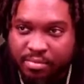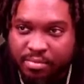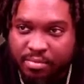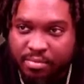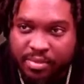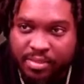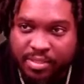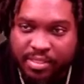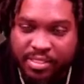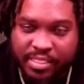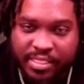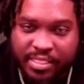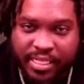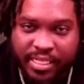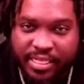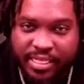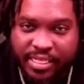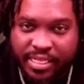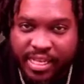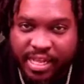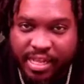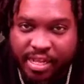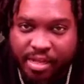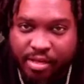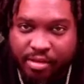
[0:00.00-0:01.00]
sit
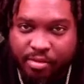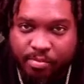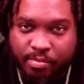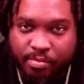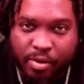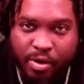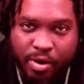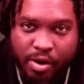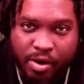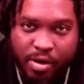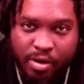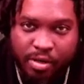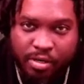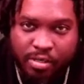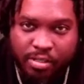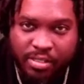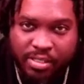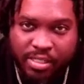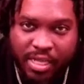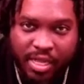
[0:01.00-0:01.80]
down bars,